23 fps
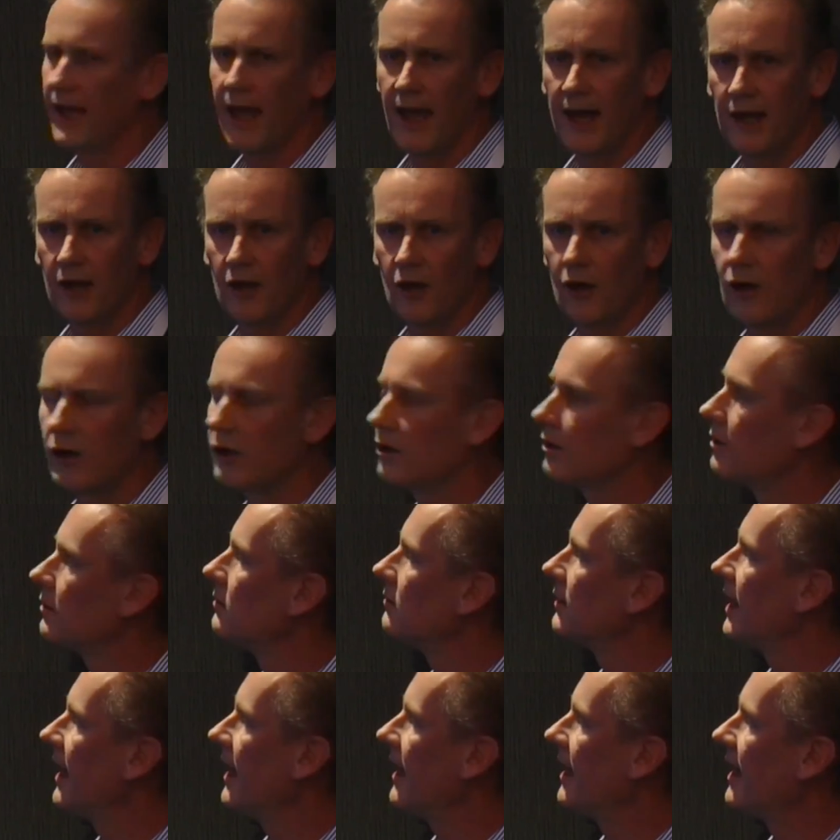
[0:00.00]
categorical
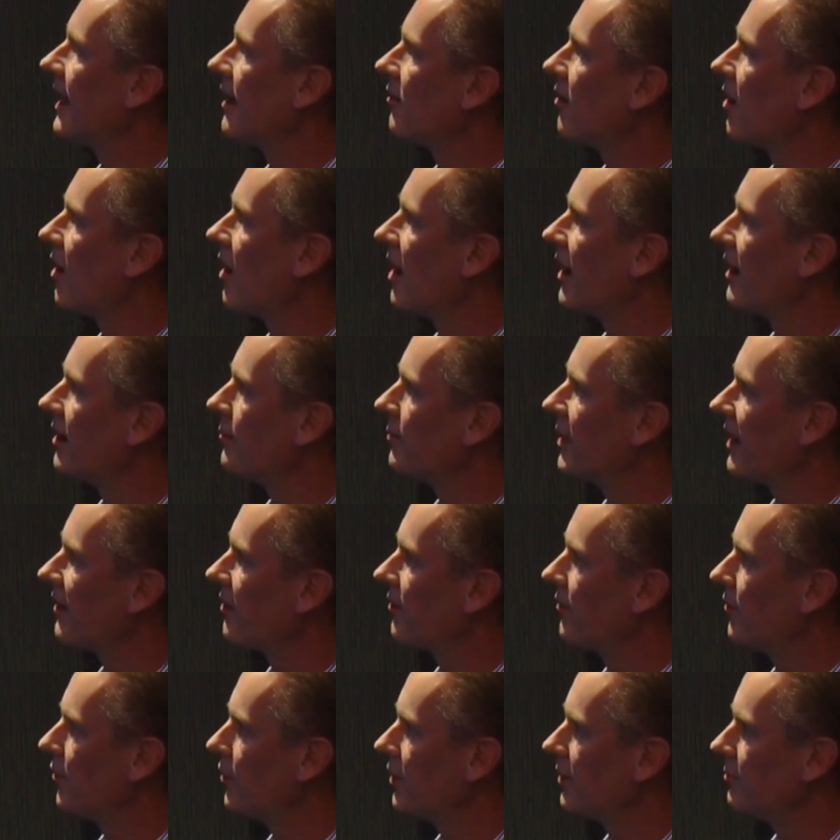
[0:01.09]
NRI, and about
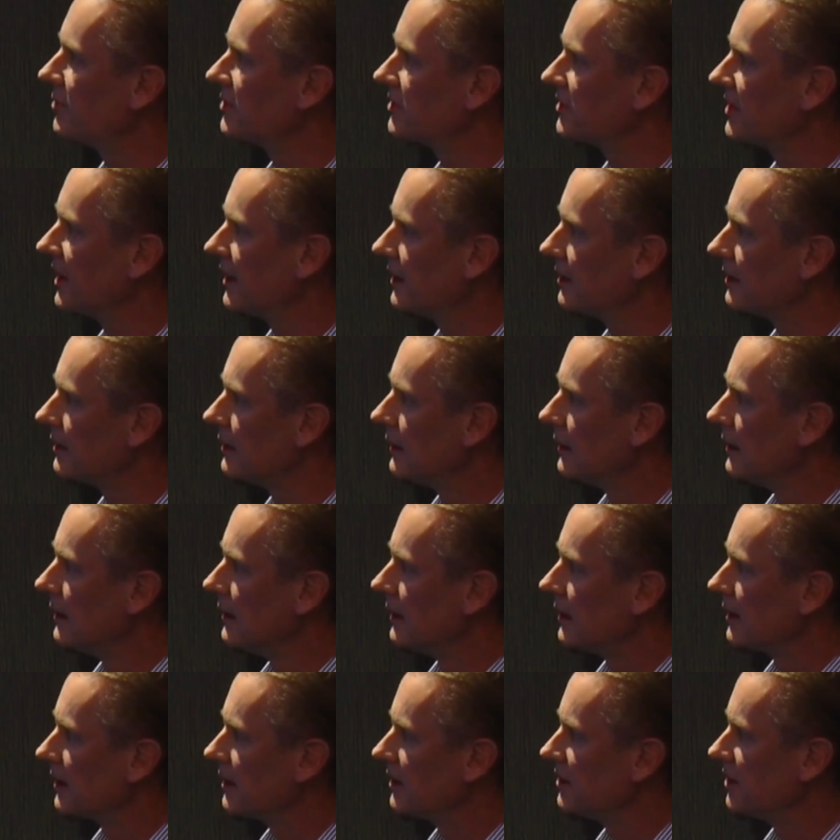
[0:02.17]
30%
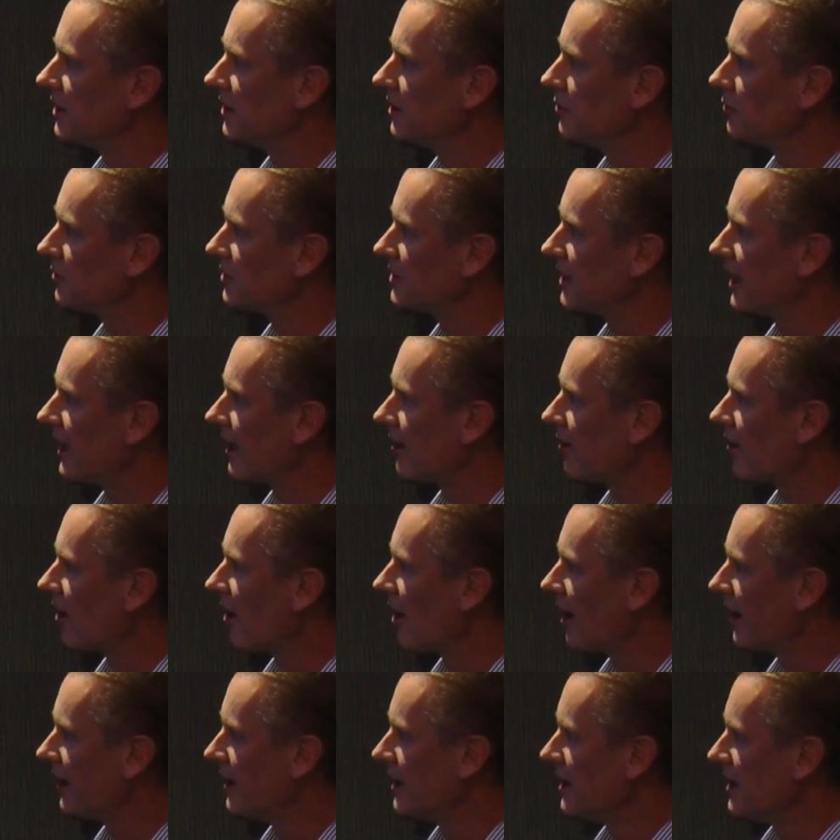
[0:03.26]
continuous
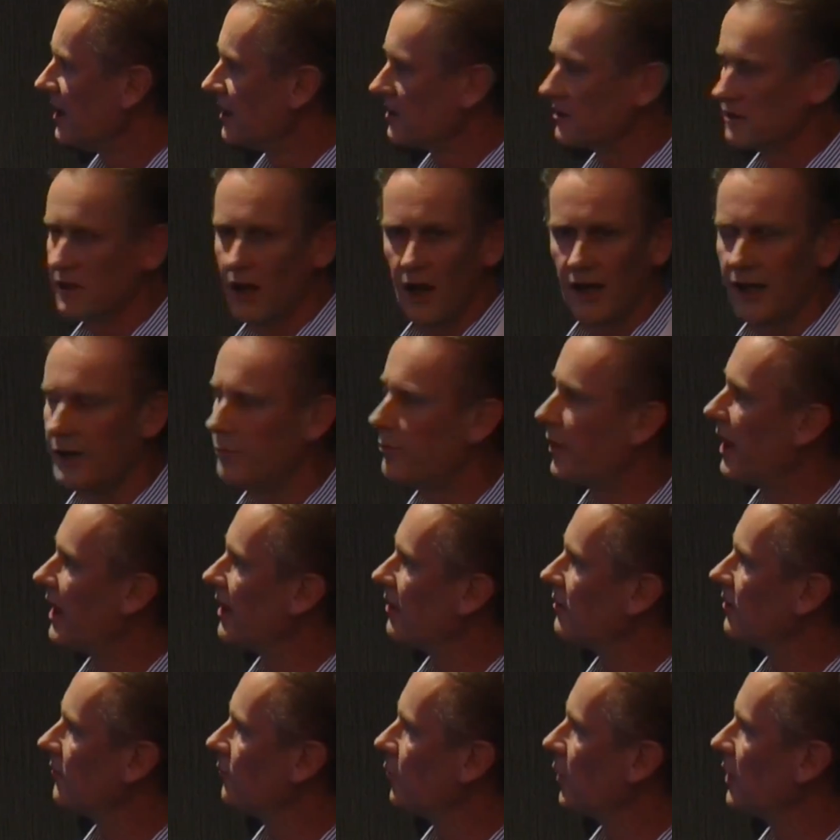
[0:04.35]
NRI. Slightly
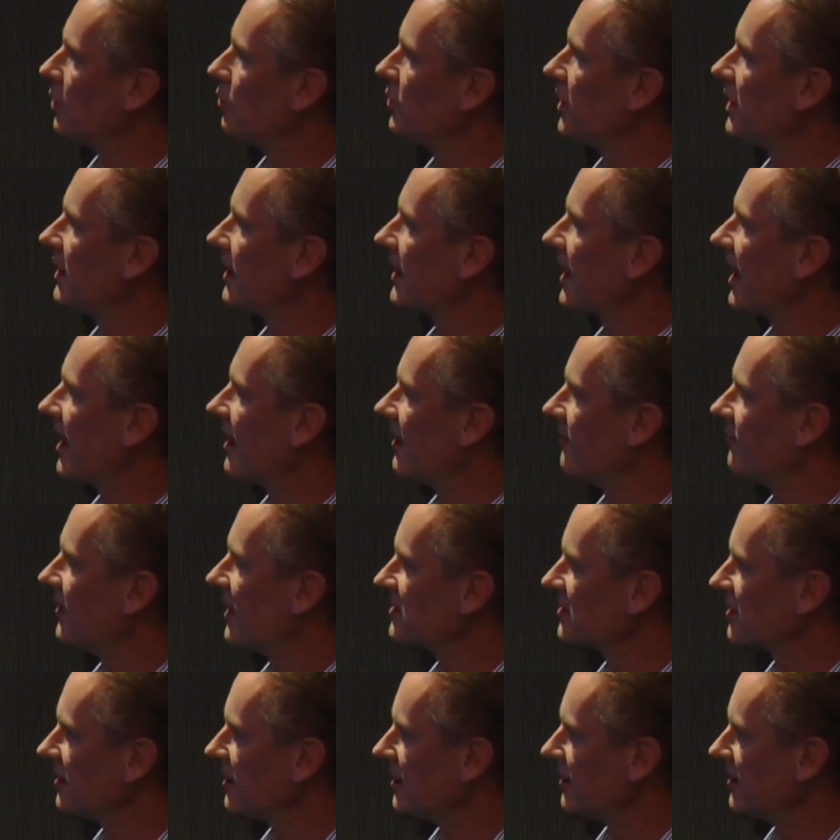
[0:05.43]
better if we're looking at
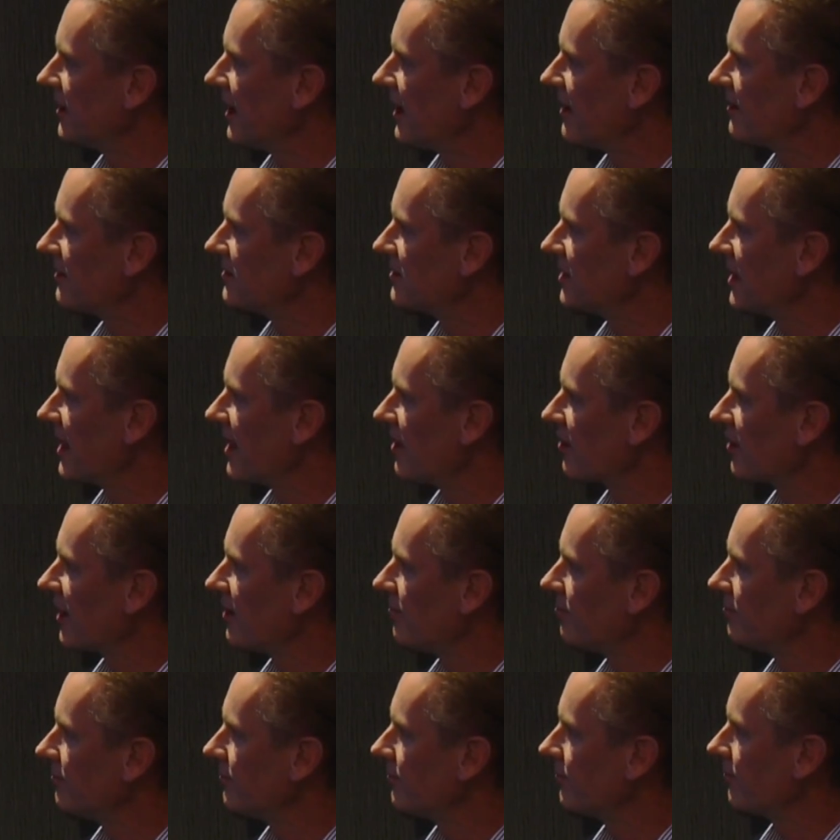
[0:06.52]
cardiovascular death as the
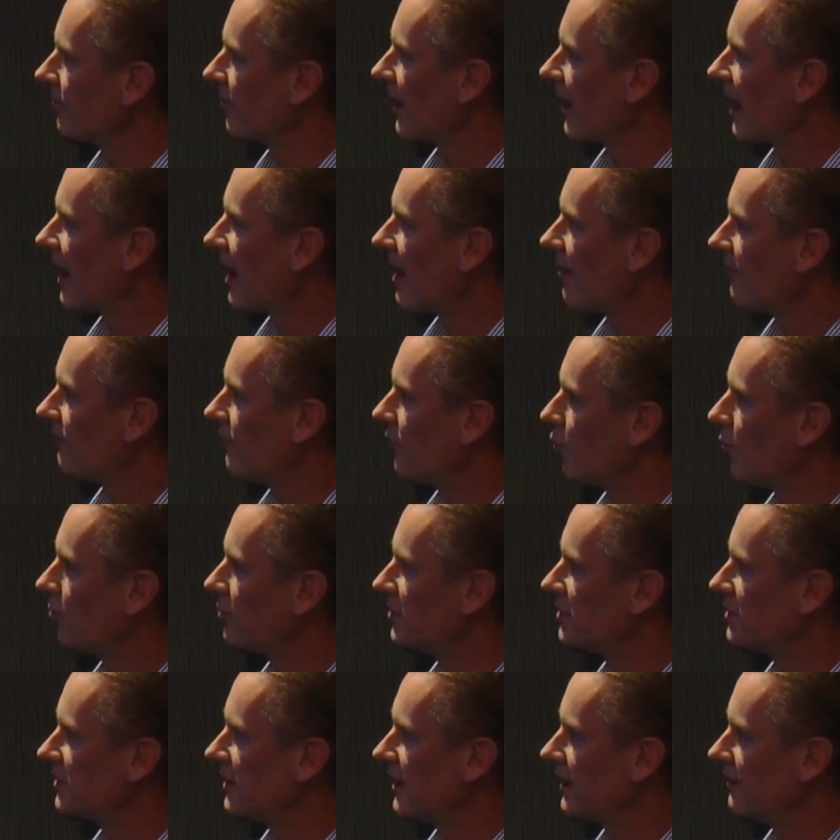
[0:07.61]
outcome, 4%,
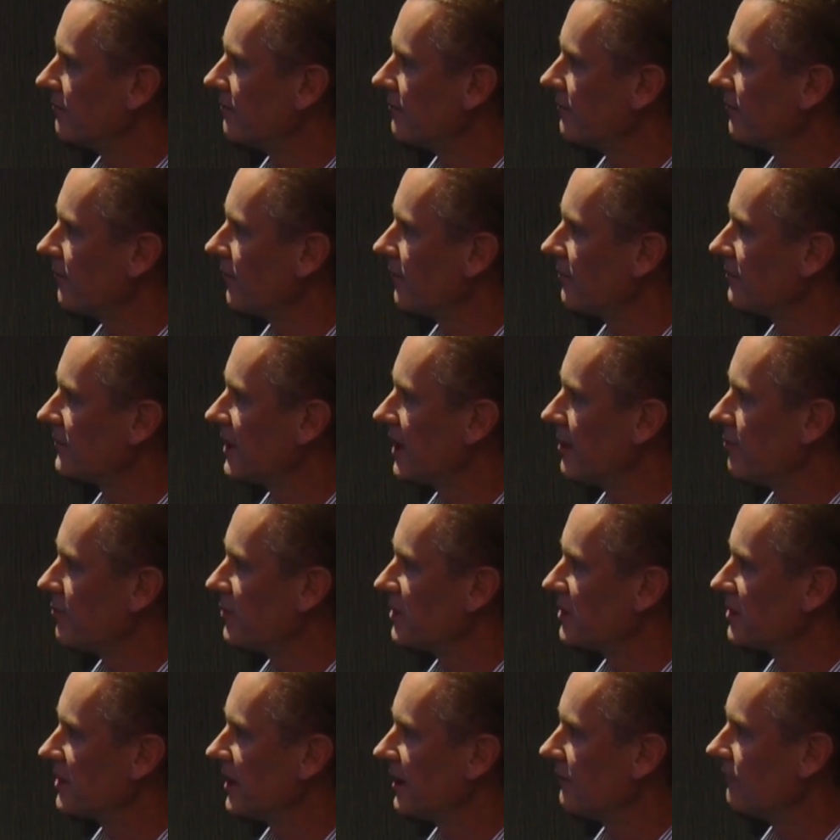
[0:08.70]
10%
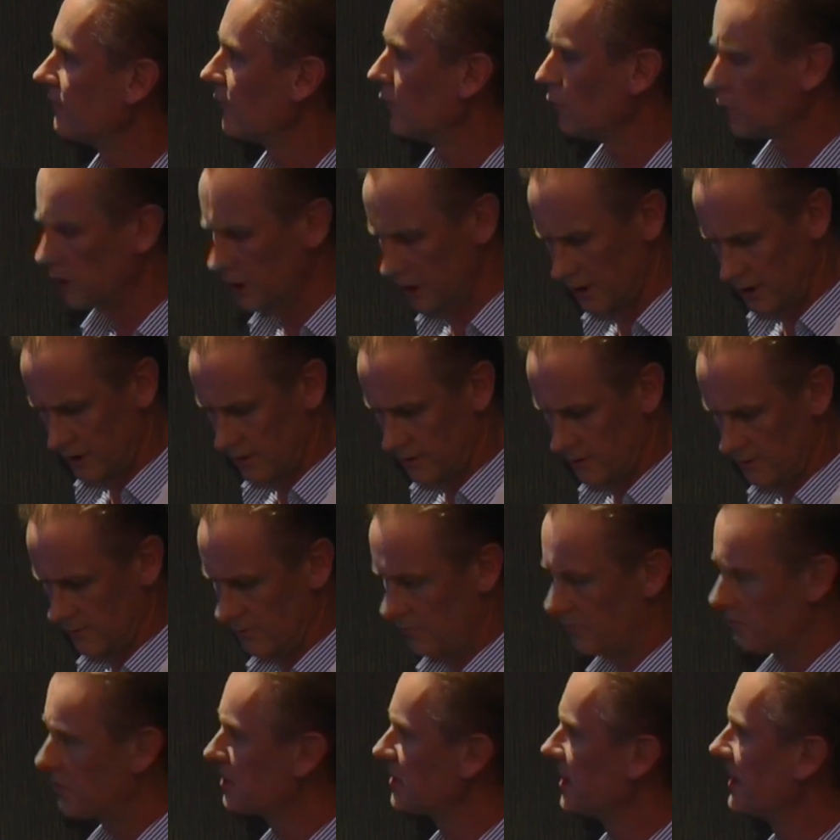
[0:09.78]
and 40%
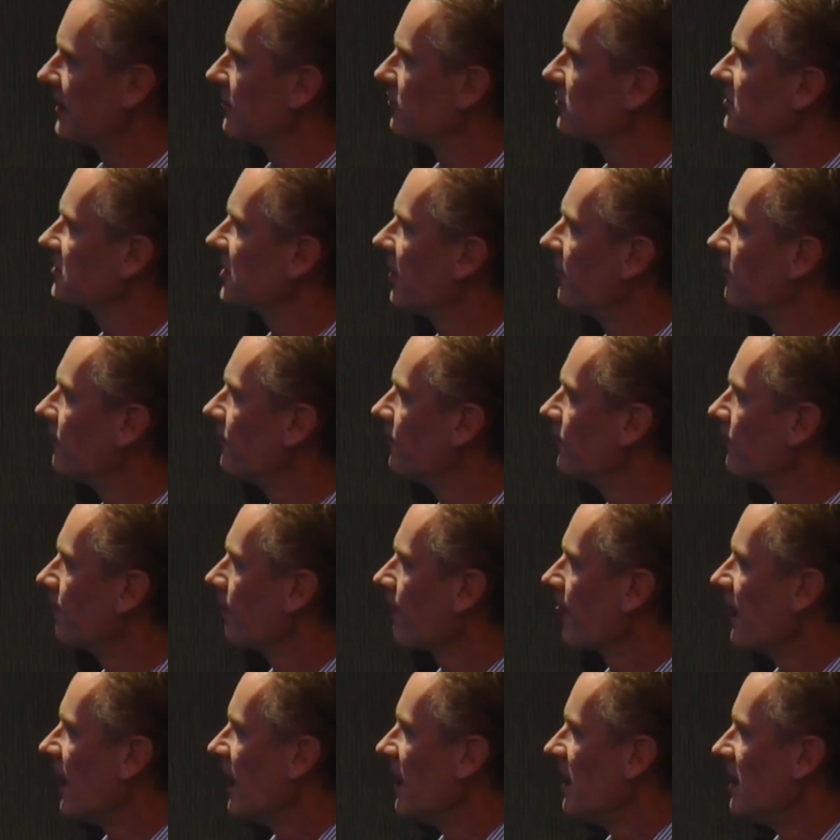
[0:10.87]
or so.
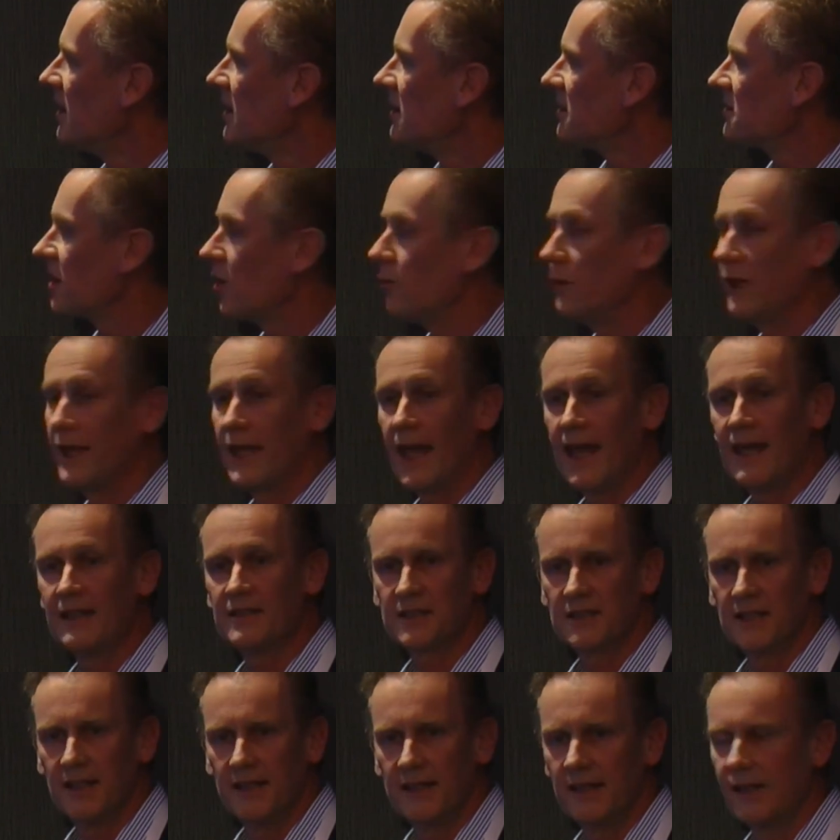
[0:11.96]
So we can
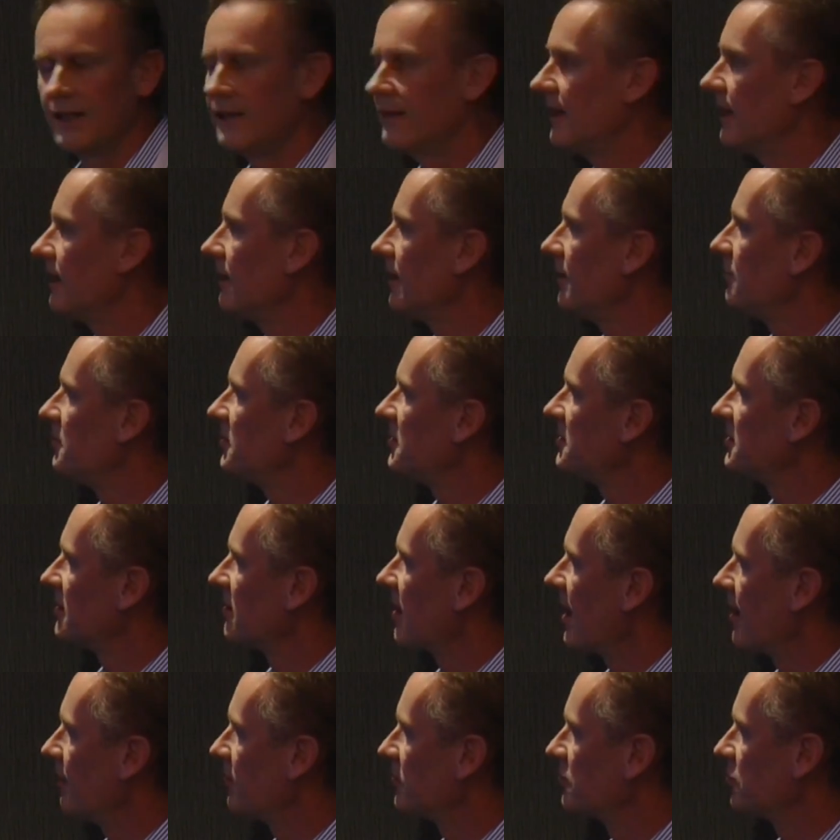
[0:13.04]
see that lipids are
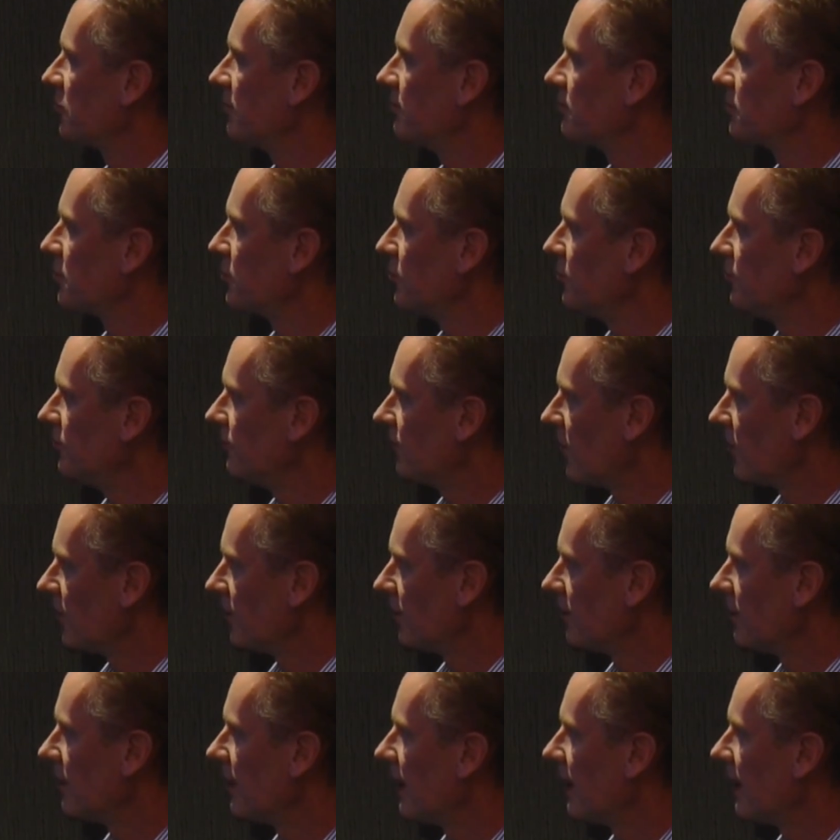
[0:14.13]
able to improve on